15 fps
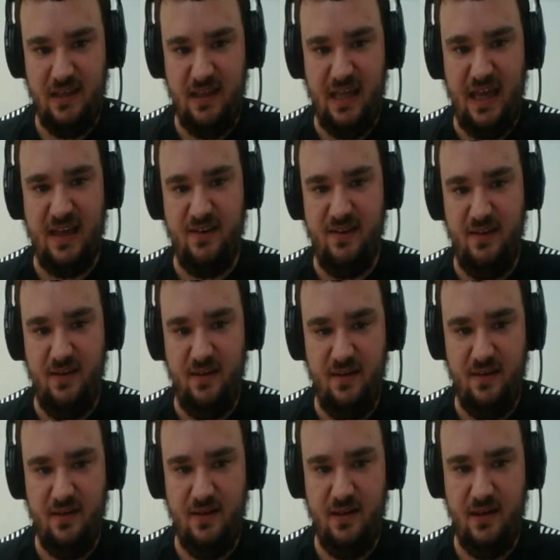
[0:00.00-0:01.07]
Getten.
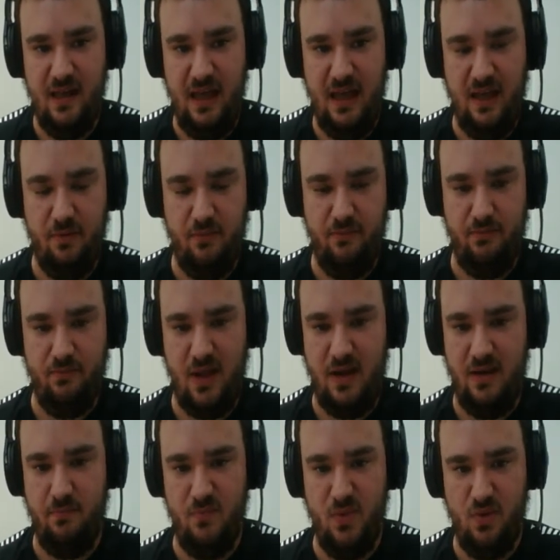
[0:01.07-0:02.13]
And
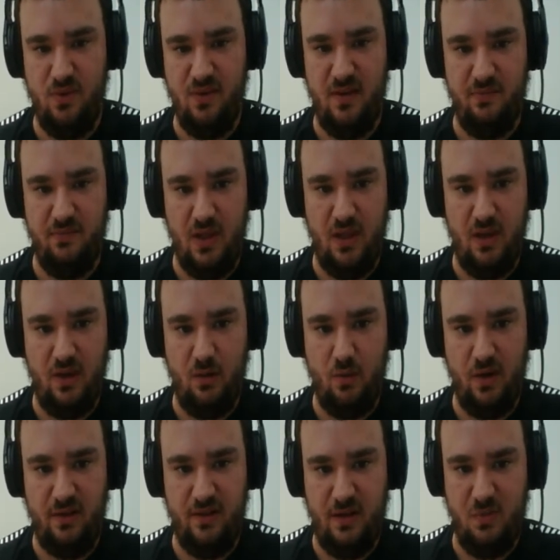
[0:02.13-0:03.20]
random mooks of the
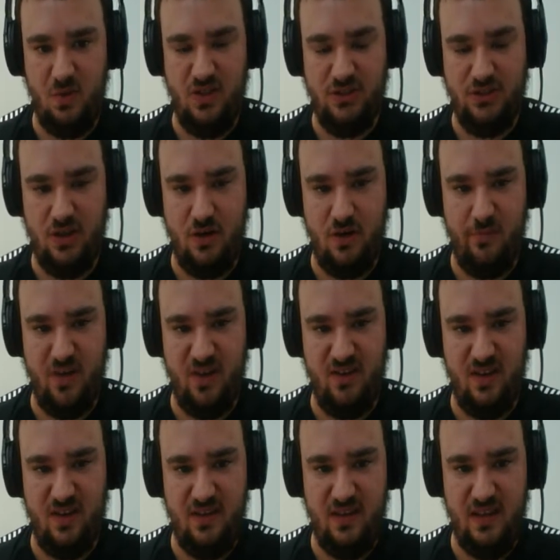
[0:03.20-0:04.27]
Quirk Liberation Army
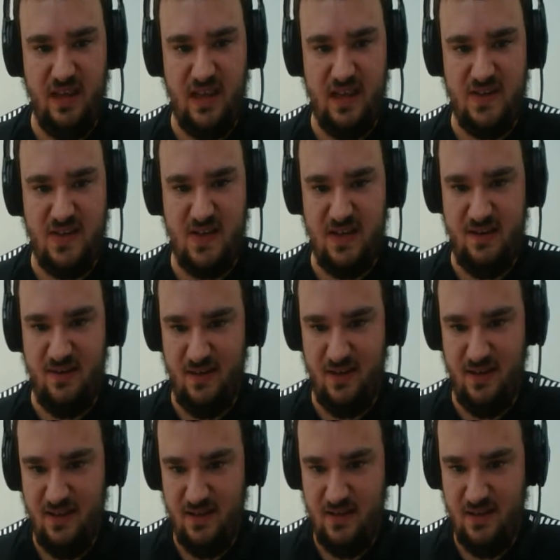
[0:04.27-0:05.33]
says Getten.
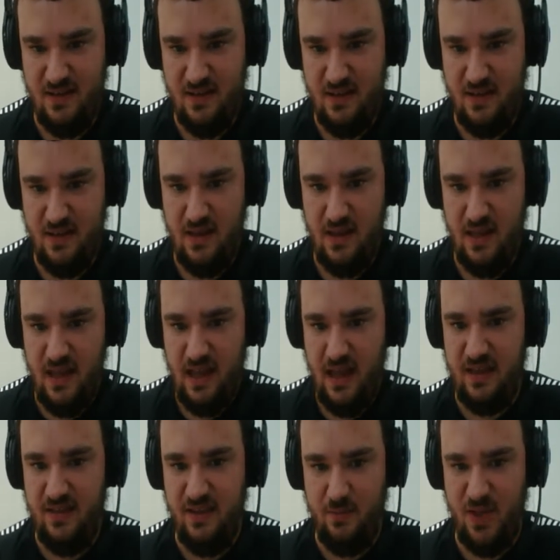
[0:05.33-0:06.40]

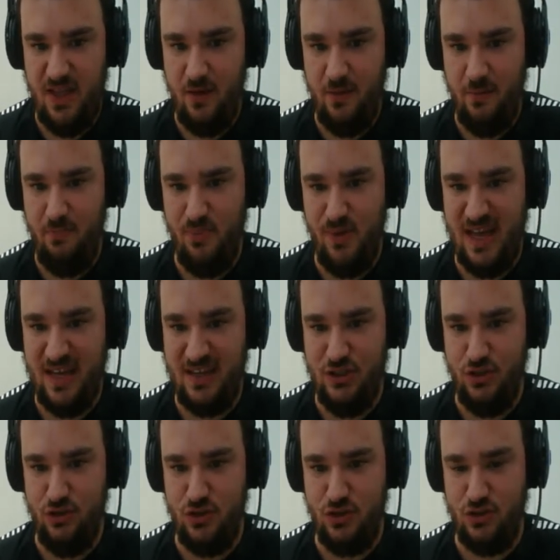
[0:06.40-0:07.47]
And then we go back
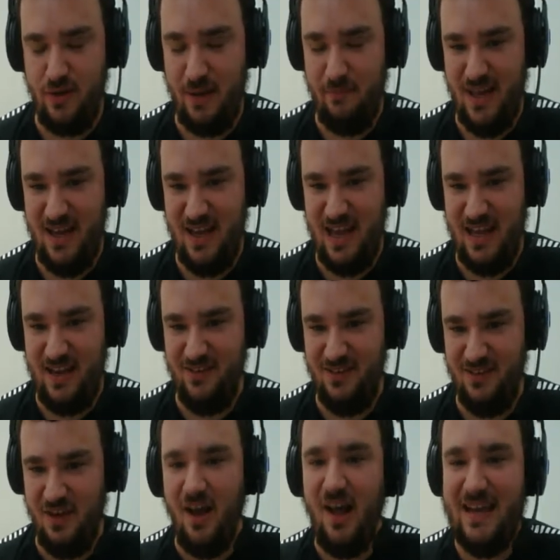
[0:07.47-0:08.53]
to Trumpet and his
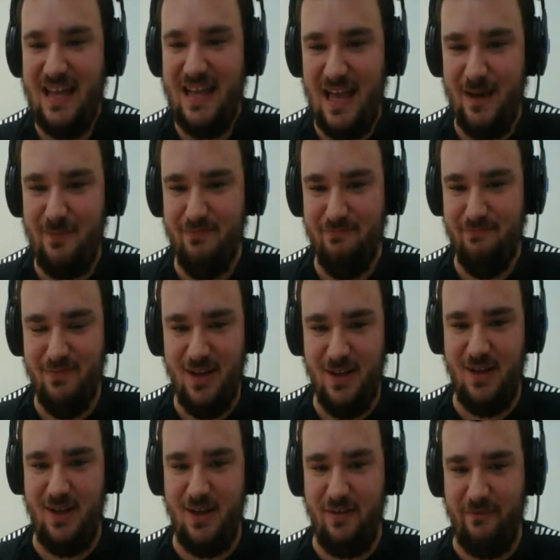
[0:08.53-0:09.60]
goddamn
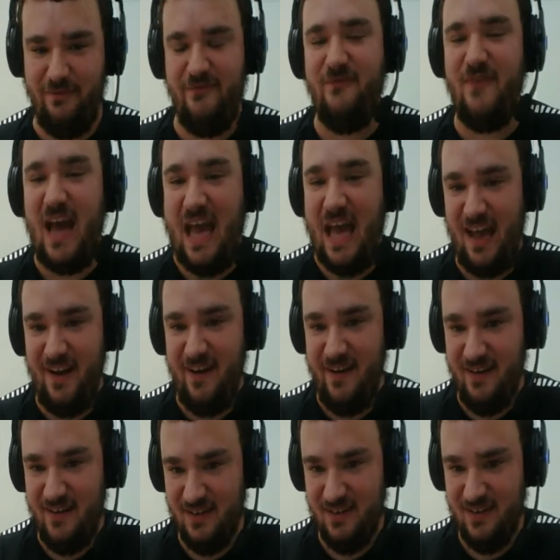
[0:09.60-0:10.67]
fan,
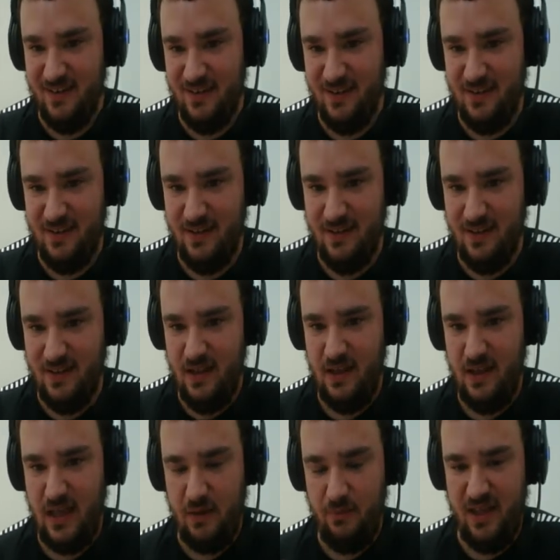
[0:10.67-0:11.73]

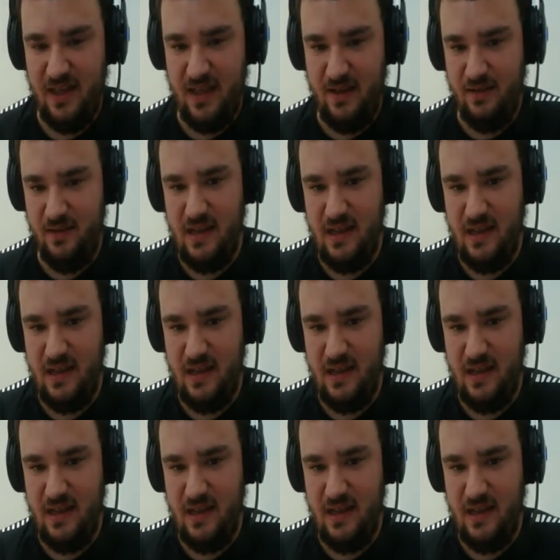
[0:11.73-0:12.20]
and we get